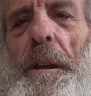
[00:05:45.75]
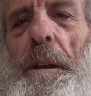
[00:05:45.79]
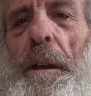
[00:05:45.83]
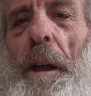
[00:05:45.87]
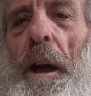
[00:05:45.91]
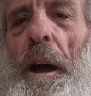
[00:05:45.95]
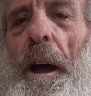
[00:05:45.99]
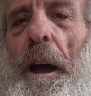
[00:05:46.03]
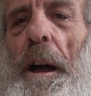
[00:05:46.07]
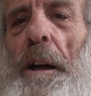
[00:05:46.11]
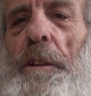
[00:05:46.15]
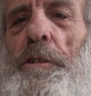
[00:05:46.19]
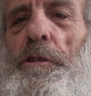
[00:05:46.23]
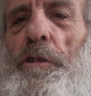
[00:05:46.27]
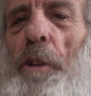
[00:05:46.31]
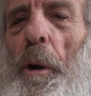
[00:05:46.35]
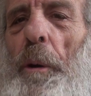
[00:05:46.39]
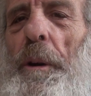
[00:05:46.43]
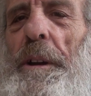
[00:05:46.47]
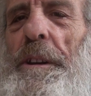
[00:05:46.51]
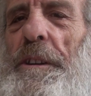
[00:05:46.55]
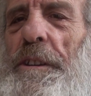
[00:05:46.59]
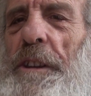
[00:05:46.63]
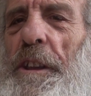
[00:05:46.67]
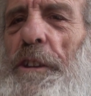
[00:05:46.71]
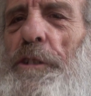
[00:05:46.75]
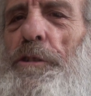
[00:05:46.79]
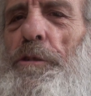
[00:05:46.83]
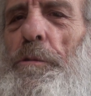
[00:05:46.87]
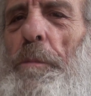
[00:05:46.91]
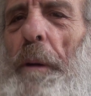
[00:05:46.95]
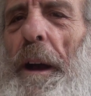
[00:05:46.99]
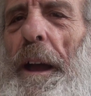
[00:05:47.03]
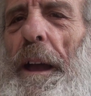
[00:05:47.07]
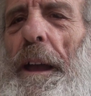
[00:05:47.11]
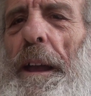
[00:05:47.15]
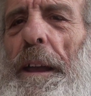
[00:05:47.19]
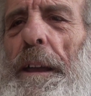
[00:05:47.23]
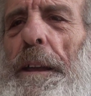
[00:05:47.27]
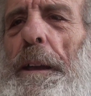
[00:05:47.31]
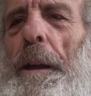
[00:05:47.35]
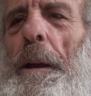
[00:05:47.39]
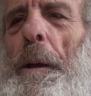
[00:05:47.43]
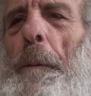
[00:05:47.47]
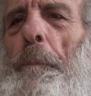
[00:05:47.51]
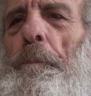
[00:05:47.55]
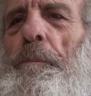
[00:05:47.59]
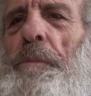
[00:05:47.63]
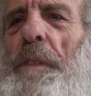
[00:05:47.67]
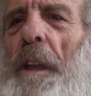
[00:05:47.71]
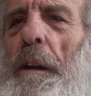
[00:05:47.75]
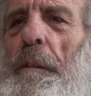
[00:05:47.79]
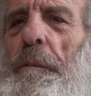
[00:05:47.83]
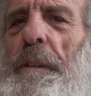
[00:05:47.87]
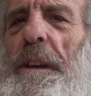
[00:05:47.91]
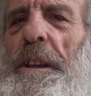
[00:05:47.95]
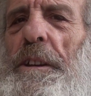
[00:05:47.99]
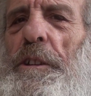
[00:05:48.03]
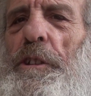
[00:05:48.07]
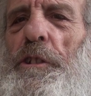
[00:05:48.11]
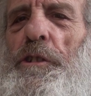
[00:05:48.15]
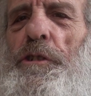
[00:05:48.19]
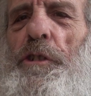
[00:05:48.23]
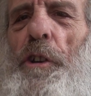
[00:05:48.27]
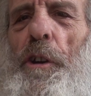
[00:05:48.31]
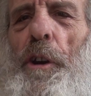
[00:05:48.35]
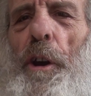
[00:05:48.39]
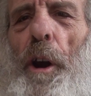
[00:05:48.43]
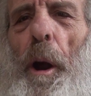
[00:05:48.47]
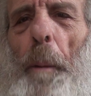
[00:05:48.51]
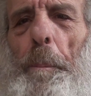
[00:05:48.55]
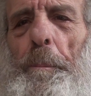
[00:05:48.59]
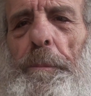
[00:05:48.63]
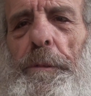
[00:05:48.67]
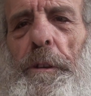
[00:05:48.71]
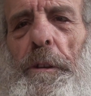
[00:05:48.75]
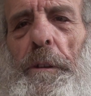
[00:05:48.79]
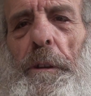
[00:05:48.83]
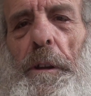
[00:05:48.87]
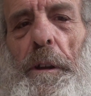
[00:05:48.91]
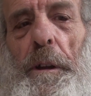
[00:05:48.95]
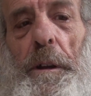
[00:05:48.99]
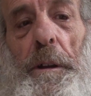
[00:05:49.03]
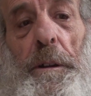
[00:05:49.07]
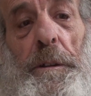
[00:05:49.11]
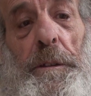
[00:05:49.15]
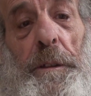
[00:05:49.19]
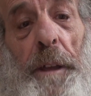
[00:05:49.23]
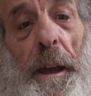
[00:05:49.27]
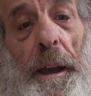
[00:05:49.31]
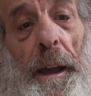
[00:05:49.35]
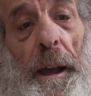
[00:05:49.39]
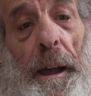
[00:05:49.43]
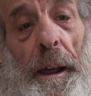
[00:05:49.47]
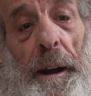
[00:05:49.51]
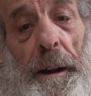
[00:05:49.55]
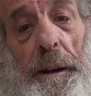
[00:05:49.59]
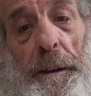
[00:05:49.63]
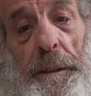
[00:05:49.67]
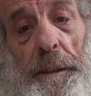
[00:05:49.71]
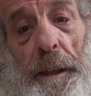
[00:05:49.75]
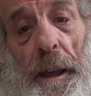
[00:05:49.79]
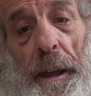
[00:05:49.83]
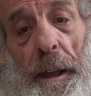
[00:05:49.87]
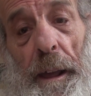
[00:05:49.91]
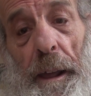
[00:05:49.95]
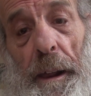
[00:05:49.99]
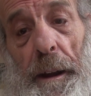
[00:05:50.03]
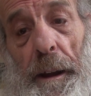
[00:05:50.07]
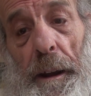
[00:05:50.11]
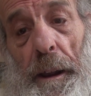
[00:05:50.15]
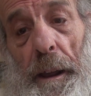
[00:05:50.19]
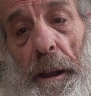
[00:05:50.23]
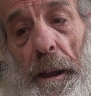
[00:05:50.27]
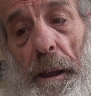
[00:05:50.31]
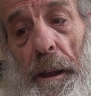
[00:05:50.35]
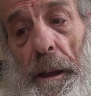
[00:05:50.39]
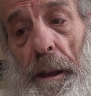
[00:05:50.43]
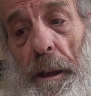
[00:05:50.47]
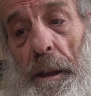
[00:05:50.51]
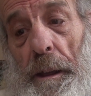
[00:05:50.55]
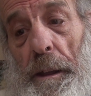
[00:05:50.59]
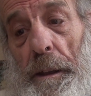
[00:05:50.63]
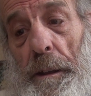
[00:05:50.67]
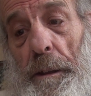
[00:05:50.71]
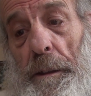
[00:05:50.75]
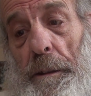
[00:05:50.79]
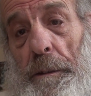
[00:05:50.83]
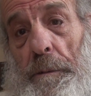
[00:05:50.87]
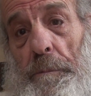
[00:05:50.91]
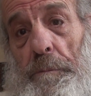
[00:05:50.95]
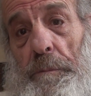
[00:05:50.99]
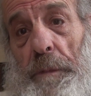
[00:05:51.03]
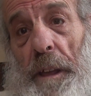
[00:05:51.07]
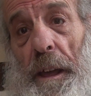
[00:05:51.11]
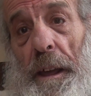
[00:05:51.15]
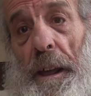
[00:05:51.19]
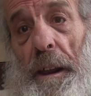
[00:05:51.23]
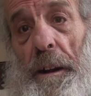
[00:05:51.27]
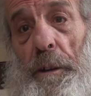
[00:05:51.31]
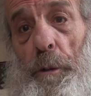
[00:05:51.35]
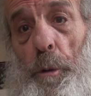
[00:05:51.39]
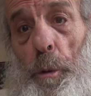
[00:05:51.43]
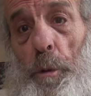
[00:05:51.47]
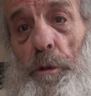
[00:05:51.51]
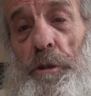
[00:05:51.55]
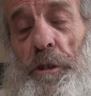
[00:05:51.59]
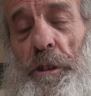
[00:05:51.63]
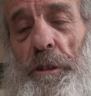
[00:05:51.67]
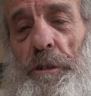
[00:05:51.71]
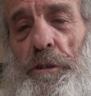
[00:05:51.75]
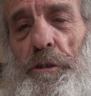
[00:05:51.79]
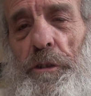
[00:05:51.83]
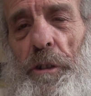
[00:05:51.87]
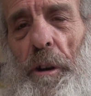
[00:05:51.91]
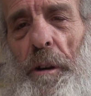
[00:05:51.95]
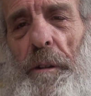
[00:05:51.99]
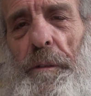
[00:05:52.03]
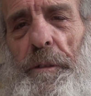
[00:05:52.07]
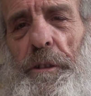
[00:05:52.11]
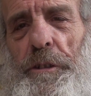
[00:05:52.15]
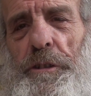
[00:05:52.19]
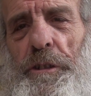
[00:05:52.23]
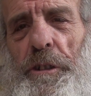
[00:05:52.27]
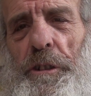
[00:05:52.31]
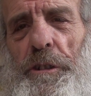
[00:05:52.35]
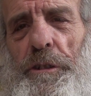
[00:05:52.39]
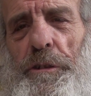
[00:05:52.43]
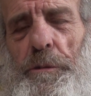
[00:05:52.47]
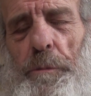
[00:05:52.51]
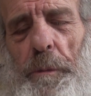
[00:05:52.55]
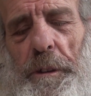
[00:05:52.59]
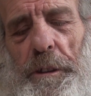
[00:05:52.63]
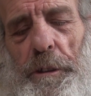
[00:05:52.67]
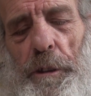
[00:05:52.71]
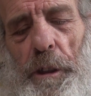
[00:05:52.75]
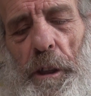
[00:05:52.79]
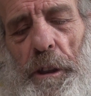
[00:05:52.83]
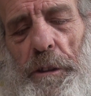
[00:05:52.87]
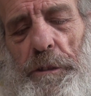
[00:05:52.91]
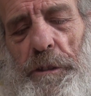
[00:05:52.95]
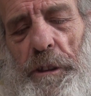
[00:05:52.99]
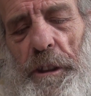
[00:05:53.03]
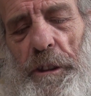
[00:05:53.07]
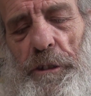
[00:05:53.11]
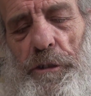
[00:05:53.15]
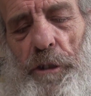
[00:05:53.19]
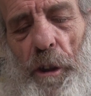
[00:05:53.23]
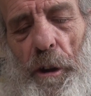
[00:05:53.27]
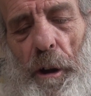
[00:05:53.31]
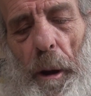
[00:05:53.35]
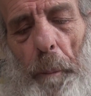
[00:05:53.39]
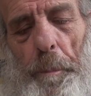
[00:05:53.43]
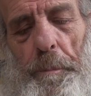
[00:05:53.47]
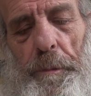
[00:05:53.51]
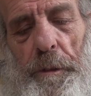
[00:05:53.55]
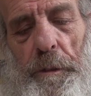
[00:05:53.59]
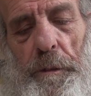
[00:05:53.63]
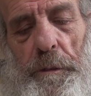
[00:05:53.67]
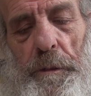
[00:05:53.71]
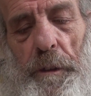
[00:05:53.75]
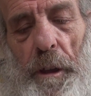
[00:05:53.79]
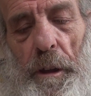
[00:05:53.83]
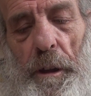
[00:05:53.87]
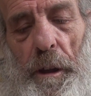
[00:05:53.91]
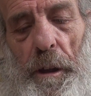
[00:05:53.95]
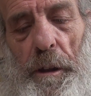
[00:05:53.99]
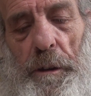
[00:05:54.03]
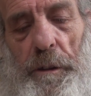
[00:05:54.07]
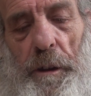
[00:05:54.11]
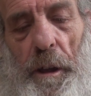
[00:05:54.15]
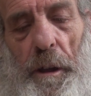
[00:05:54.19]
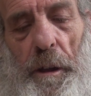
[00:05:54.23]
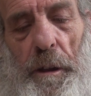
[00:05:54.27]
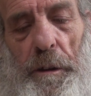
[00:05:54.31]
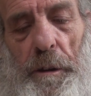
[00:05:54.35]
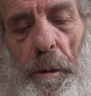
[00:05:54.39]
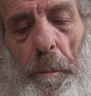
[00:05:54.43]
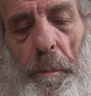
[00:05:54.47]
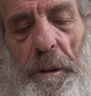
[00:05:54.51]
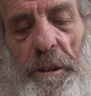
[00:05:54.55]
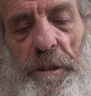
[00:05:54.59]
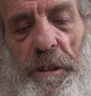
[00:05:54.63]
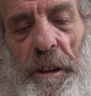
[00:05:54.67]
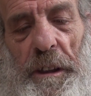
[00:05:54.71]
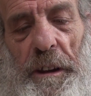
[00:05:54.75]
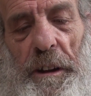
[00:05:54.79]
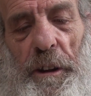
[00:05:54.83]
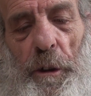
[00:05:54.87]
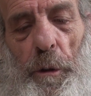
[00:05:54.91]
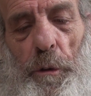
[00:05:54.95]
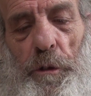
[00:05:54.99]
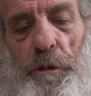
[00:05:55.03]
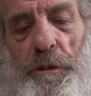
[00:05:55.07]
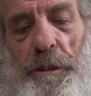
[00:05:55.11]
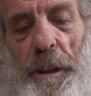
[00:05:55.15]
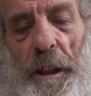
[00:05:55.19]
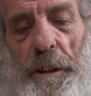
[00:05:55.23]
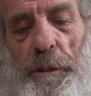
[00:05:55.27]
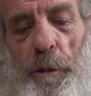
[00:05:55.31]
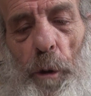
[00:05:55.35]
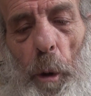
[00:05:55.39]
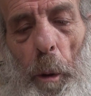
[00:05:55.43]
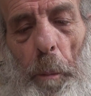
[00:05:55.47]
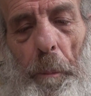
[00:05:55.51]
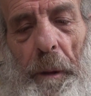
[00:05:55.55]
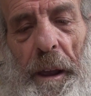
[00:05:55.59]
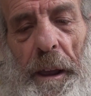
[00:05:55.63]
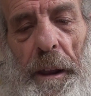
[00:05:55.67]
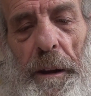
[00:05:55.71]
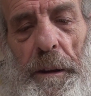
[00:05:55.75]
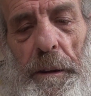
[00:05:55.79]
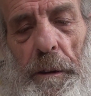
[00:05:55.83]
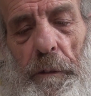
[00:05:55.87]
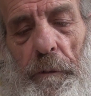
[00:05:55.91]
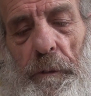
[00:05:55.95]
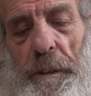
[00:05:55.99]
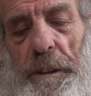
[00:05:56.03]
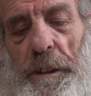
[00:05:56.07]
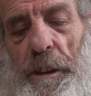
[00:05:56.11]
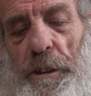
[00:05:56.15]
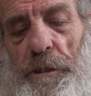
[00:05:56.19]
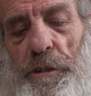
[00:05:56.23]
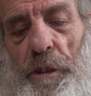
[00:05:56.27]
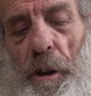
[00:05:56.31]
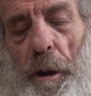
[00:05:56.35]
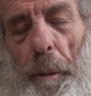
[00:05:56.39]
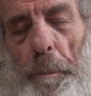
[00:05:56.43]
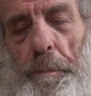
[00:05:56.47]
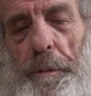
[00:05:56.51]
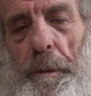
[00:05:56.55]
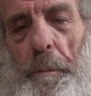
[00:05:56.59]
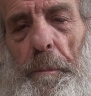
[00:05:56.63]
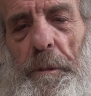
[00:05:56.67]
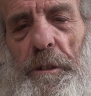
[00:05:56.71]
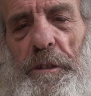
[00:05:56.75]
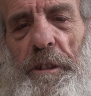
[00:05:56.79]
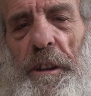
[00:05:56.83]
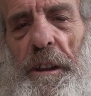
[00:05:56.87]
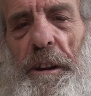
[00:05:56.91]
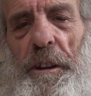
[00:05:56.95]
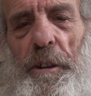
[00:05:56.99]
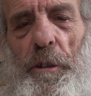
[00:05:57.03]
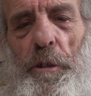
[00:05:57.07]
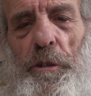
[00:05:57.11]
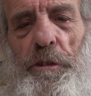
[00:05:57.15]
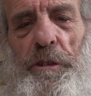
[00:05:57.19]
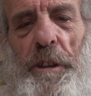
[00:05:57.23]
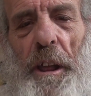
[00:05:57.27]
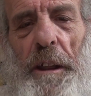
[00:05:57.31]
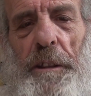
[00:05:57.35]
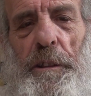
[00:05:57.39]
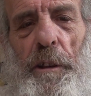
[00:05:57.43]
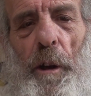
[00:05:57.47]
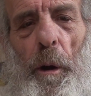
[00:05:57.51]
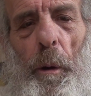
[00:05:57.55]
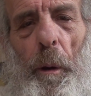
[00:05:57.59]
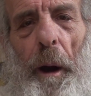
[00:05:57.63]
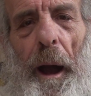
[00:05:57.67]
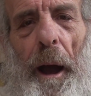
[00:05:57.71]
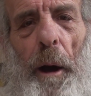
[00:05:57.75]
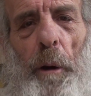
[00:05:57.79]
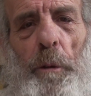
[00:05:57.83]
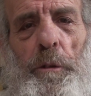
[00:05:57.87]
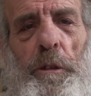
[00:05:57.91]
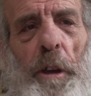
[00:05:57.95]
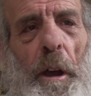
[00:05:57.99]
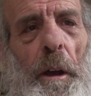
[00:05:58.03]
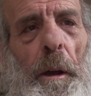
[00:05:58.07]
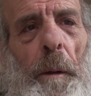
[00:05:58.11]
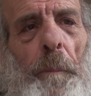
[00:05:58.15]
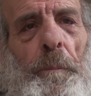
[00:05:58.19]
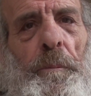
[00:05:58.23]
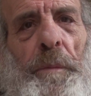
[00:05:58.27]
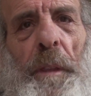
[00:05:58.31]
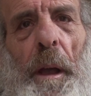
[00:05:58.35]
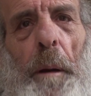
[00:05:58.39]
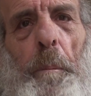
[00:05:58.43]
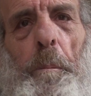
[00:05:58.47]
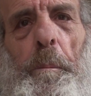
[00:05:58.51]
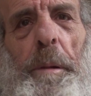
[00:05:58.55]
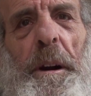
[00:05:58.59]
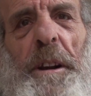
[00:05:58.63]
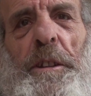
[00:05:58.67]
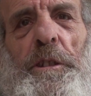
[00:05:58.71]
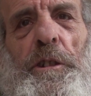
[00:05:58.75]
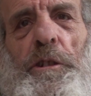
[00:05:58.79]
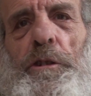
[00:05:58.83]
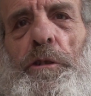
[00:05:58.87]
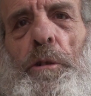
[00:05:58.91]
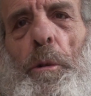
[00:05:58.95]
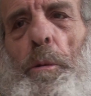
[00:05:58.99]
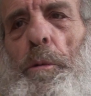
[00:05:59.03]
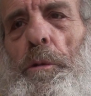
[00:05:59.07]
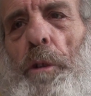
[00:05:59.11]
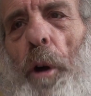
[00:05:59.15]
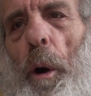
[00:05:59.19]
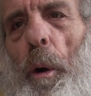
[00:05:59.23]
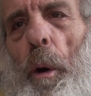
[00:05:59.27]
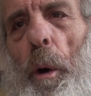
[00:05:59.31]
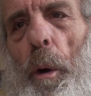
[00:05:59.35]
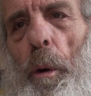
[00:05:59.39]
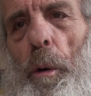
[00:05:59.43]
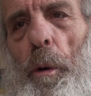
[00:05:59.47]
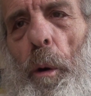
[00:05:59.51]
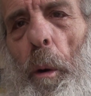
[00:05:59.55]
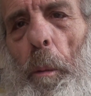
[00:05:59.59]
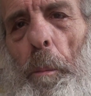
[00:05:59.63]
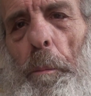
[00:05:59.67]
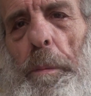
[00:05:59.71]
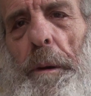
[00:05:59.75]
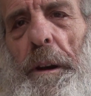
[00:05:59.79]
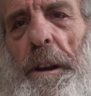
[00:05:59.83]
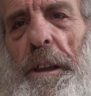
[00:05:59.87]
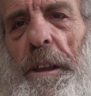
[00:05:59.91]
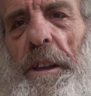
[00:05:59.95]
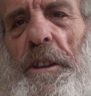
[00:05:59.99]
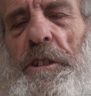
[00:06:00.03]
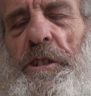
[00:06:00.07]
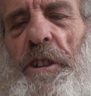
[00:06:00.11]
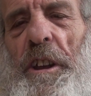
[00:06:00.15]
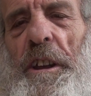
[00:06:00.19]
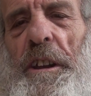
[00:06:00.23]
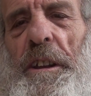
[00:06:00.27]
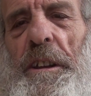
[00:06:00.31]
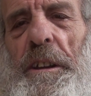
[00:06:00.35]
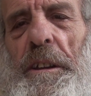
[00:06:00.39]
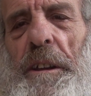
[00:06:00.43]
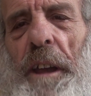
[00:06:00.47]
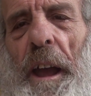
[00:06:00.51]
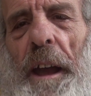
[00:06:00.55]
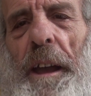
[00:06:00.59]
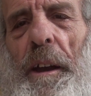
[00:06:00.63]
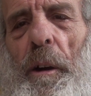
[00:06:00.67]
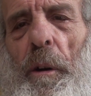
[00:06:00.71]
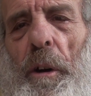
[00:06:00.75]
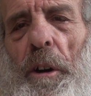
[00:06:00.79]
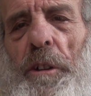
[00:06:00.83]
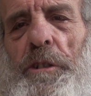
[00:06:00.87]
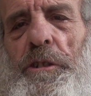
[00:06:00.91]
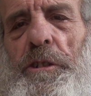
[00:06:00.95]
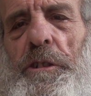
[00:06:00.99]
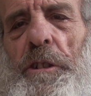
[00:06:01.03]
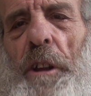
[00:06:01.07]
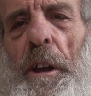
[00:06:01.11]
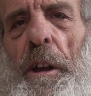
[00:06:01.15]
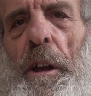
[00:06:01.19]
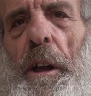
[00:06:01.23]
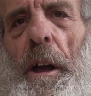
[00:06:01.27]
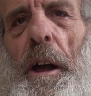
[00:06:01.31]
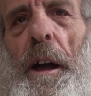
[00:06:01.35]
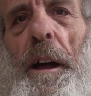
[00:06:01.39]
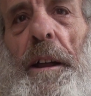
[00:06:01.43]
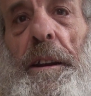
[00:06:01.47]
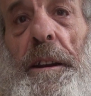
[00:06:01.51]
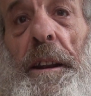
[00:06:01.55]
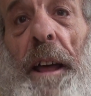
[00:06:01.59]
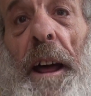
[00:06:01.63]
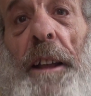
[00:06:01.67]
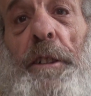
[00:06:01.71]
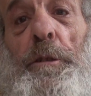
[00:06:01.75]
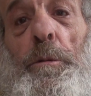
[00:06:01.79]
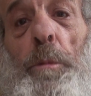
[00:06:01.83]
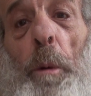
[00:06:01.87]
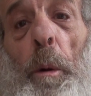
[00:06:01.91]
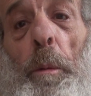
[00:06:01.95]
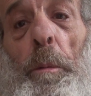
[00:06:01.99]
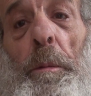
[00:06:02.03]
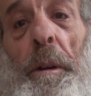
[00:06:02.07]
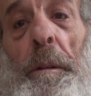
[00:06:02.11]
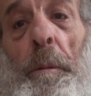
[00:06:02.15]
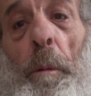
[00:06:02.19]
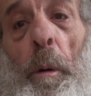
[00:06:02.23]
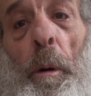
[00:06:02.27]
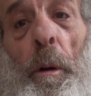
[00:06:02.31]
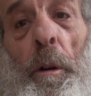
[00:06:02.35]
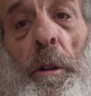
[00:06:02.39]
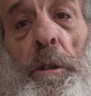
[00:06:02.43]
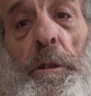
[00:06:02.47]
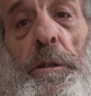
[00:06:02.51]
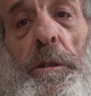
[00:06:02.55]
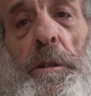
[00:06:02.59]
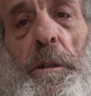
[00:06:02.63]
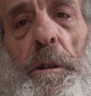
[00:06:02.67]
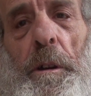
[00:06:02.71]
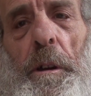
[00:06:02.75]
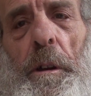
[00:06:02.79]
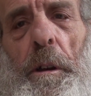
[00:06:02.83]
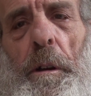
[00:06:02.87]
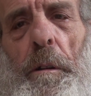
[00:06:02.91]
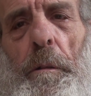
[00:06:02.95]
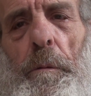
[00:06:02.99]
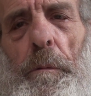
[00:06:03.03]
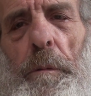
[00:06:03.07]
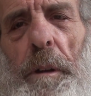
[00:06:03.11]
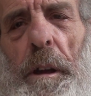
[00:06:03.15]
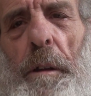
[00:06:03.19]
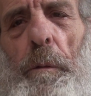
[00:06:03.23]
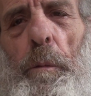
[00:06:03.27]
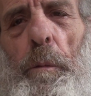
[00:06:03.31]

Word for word: Yeah, and so in this way, we disrupt their their uh, their goods and services. We disrupt the, the, the, materials that come in, we disrupt the materials that go out, and pretty soon the whole company is in chaos. And that's what we want. We